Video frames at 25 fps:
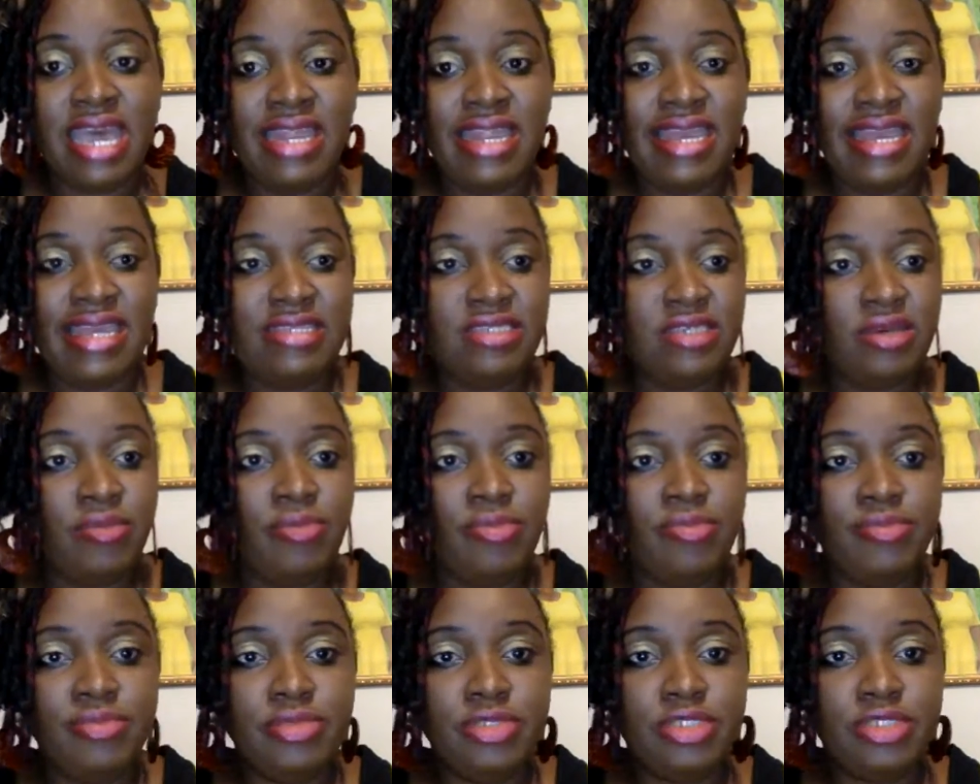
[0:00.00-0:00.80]
Like
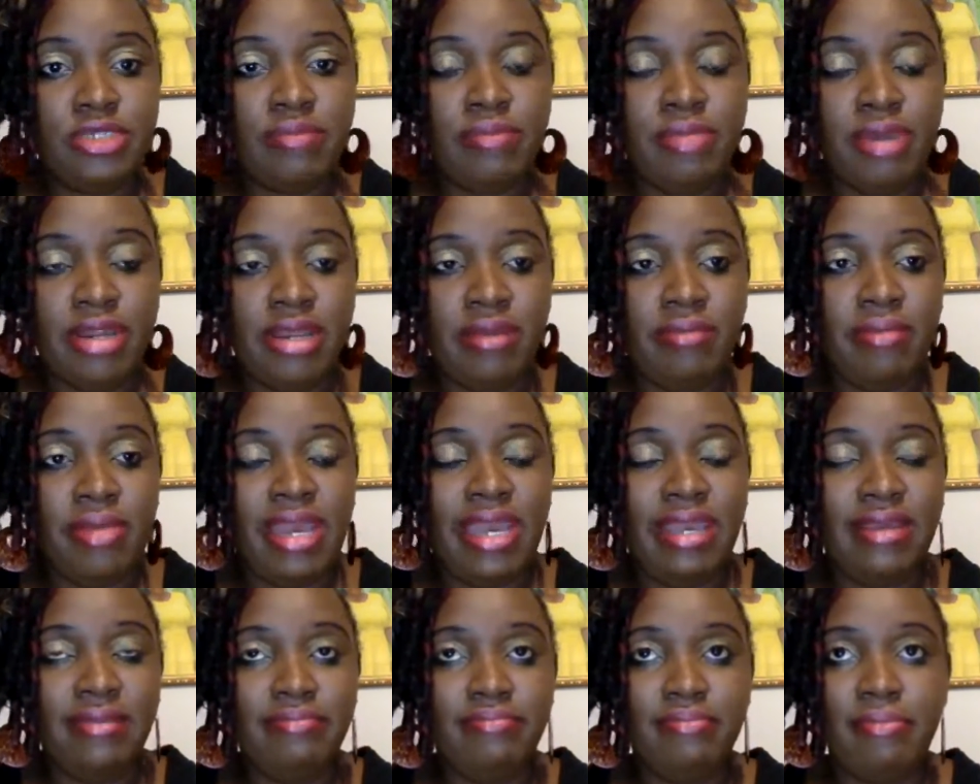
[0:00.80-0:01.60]
somebody
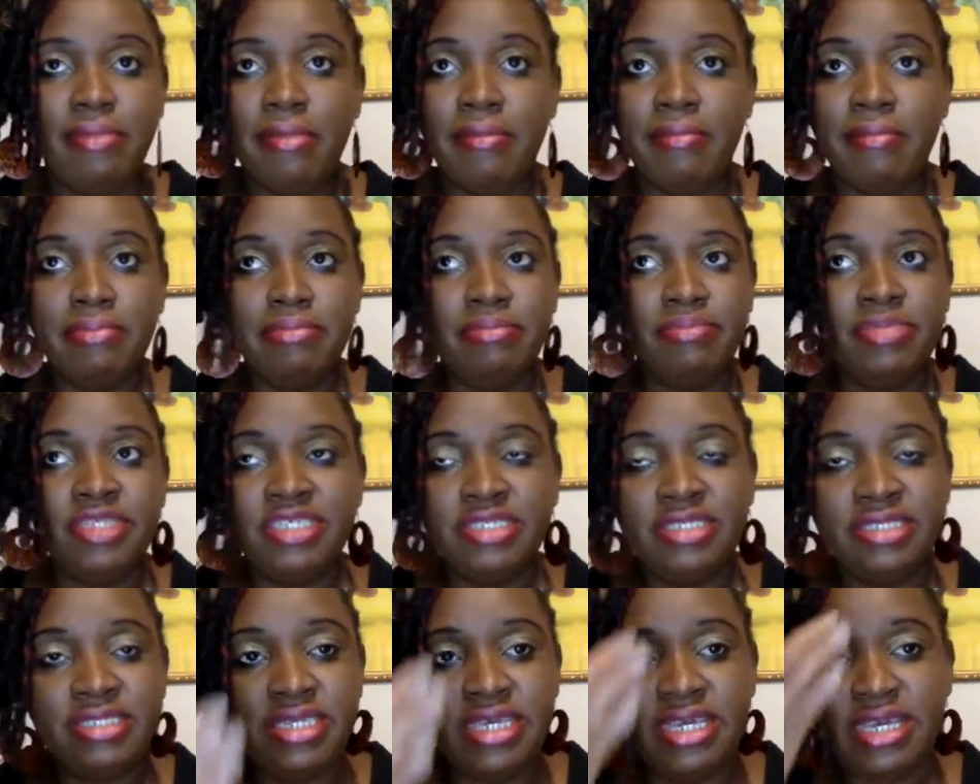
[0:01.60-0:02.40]
might be
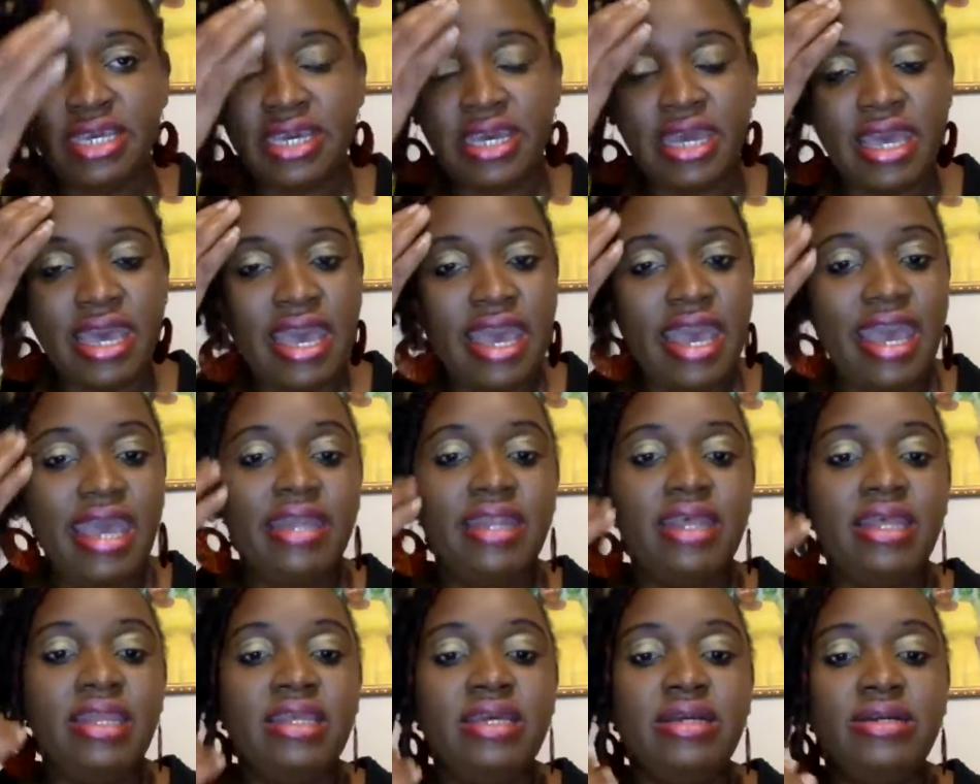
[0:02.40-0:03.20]
sick,
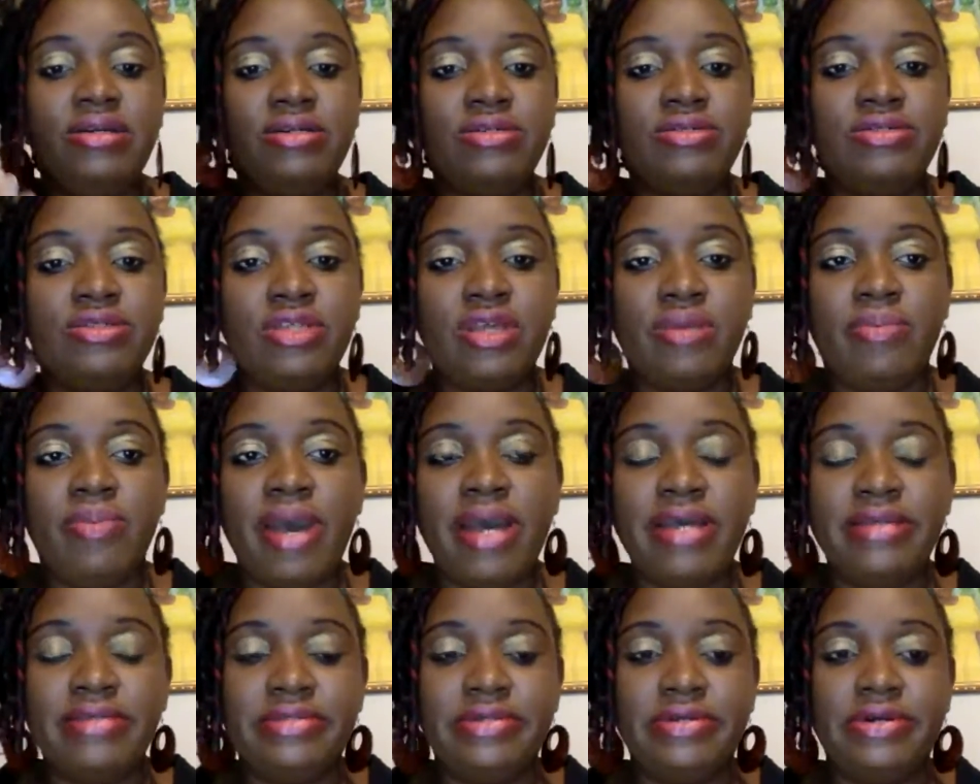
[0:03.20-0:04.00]
and then they go to the
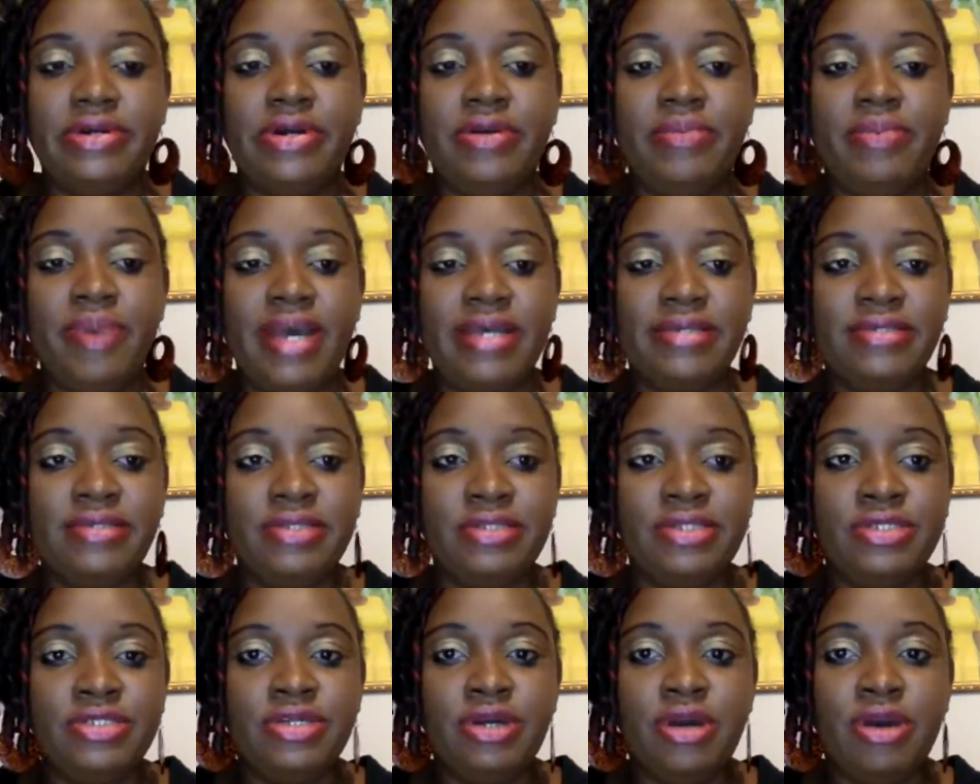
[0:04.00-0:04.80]
pastor. Oh,
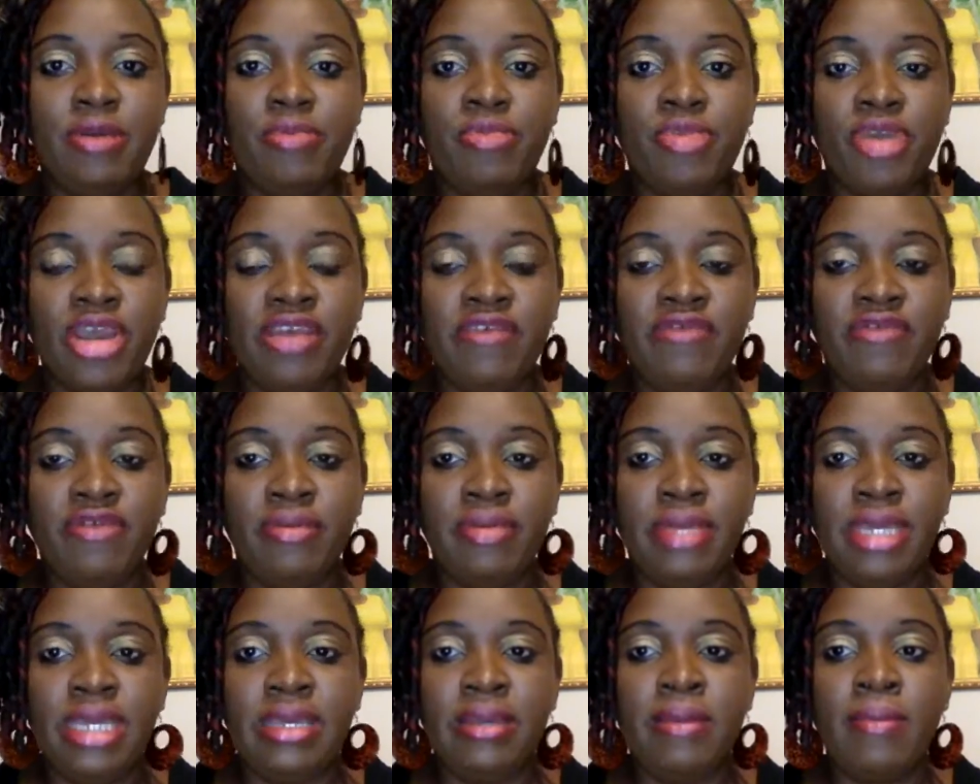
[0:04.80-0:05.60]
pastor, pray for
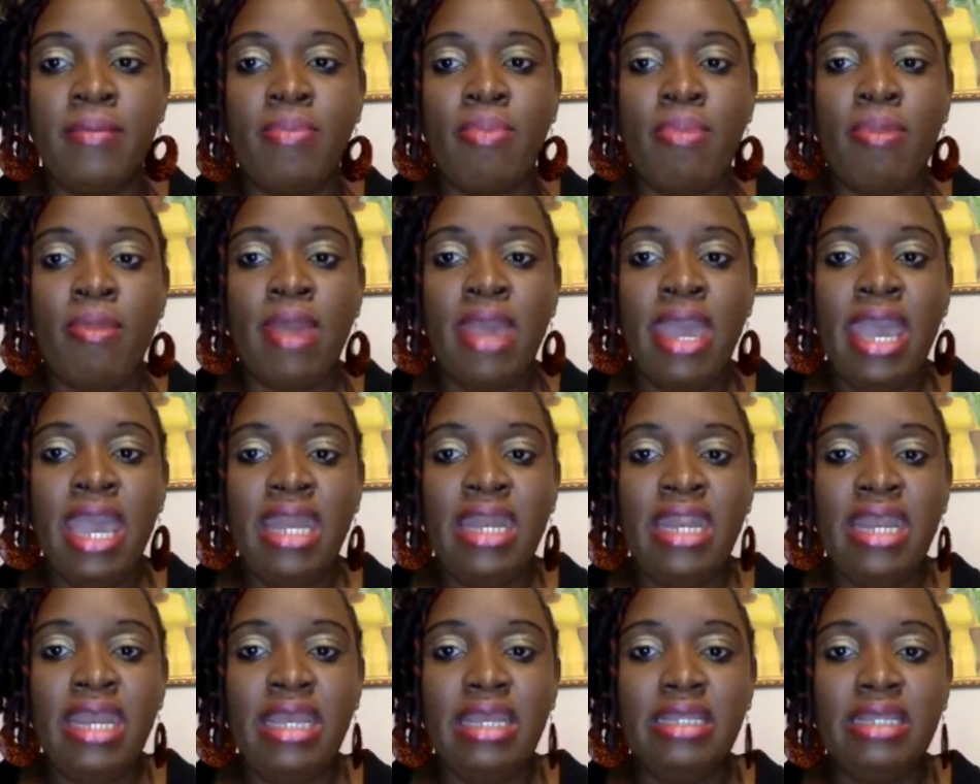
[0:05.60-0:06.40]
me,
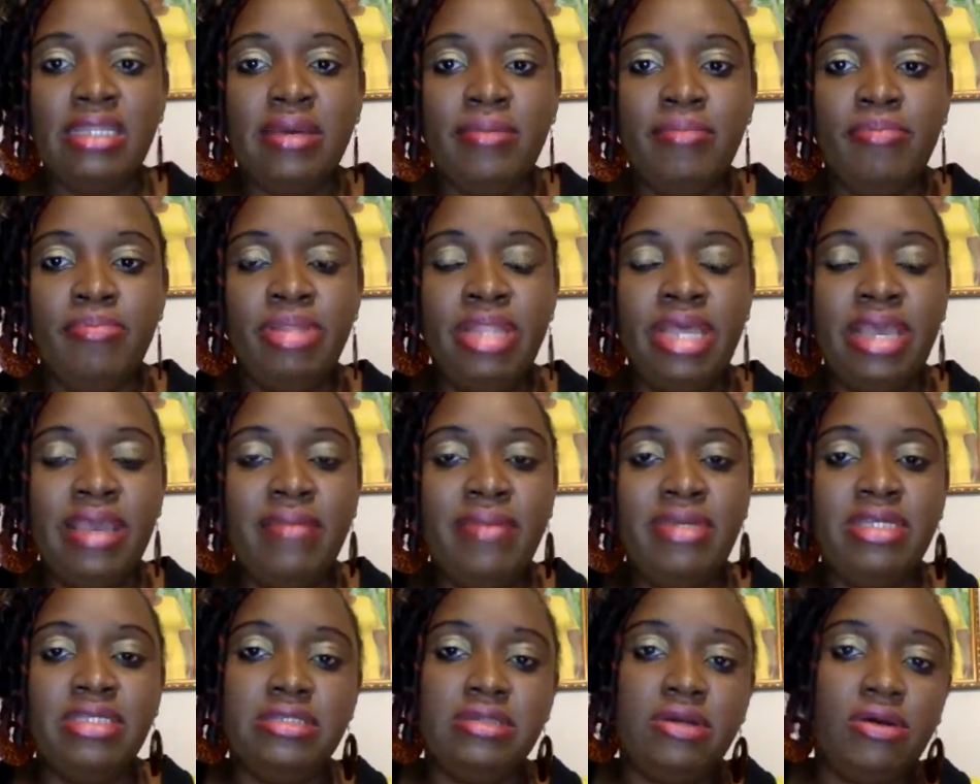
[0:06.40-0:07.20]
and they
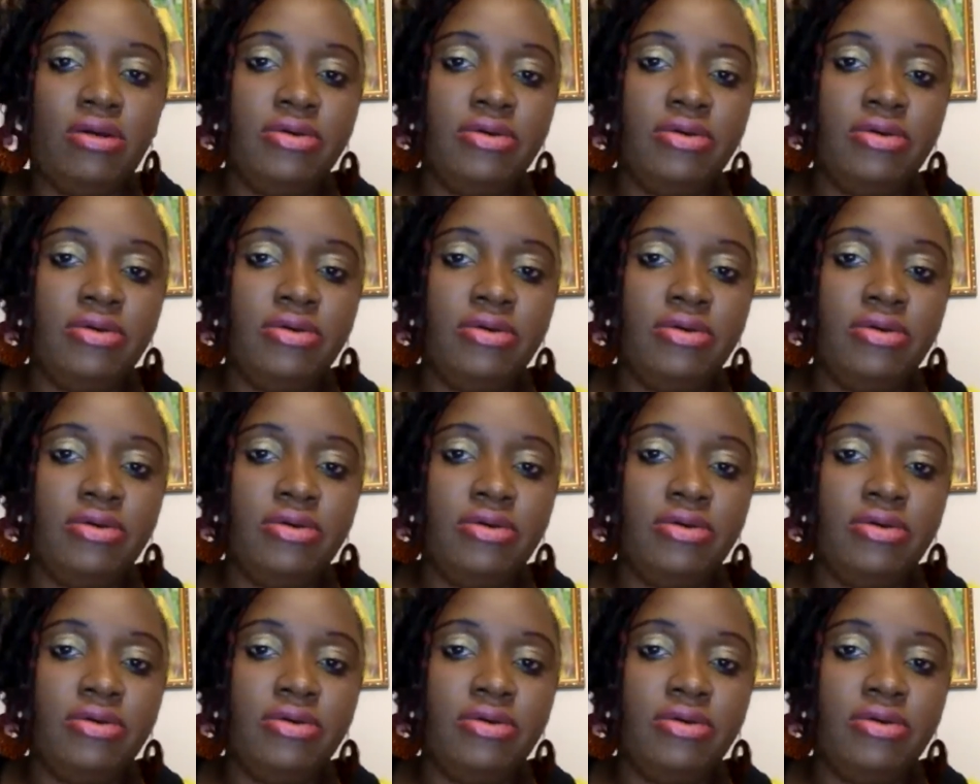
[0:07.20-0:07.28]
blame it.